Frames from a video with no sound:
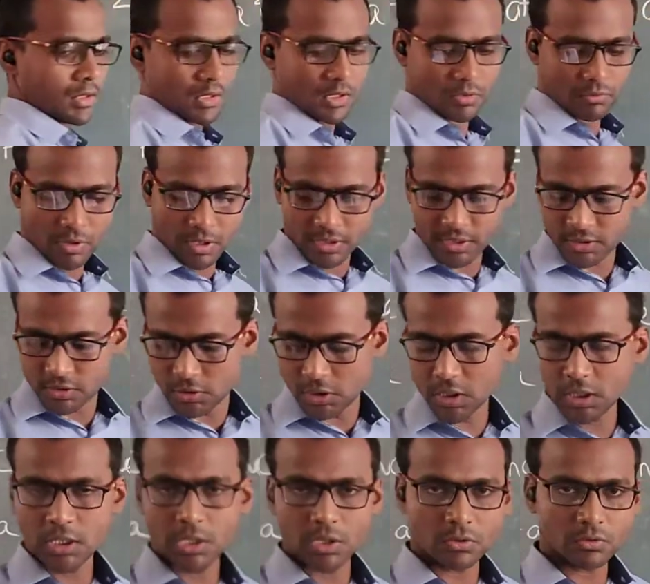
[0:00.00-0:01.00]
Now what is
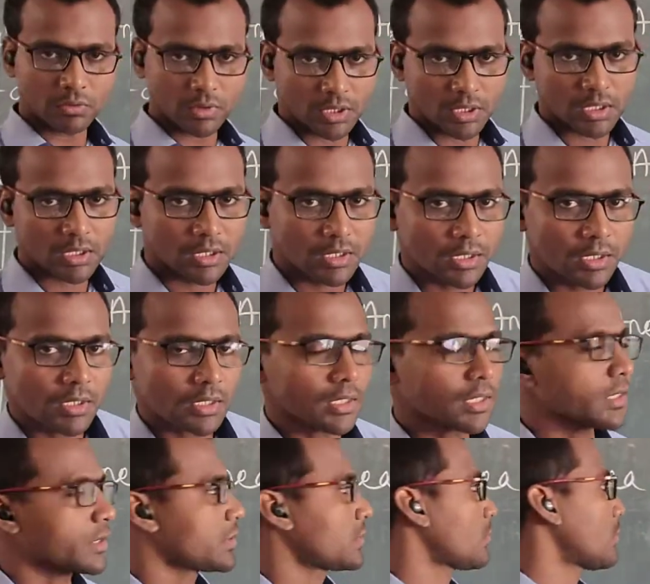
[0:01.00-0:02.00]
d into d?
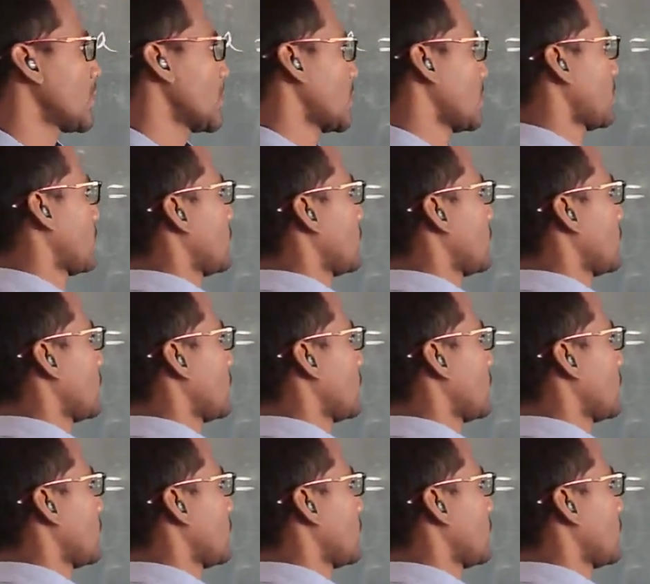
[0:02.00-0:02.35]
D square.